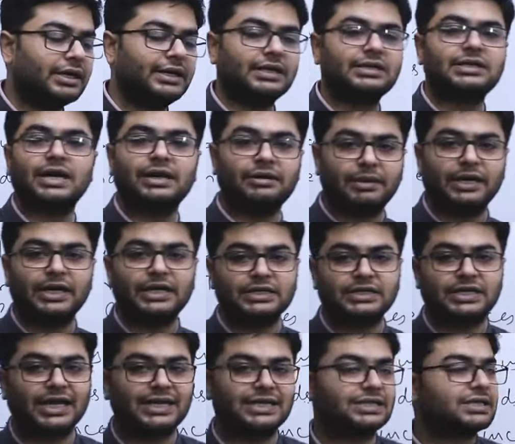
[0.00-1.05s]
it is
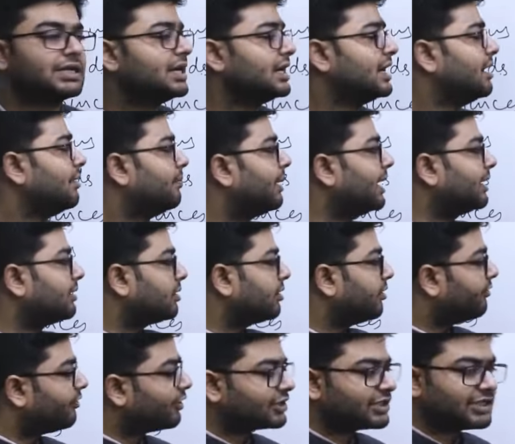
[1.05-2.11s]
anybody's guess. But
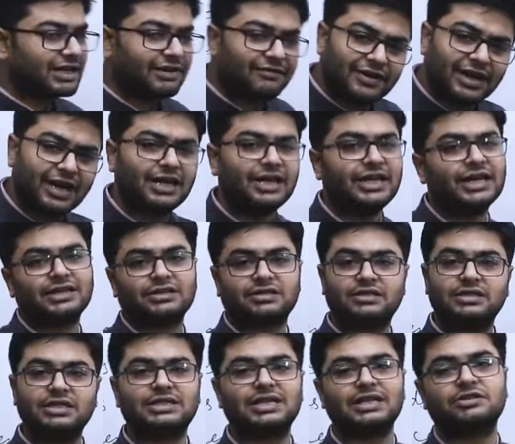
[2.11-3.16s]
for several years,
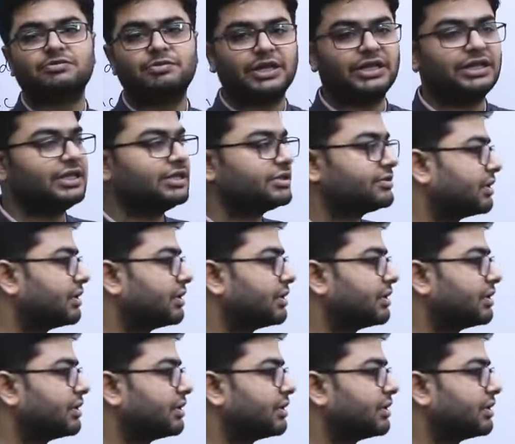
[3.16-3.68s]
this has been the